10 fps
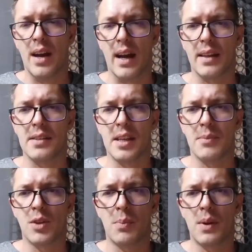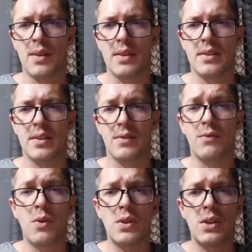I can see up top here, this is
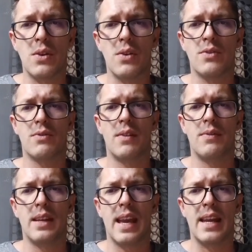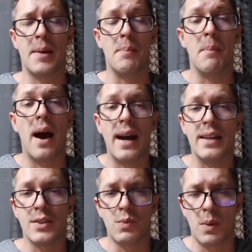40 hertz roughly, and I'm
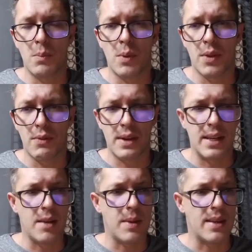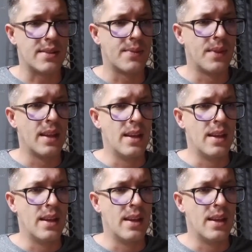minus 1.3 dBs.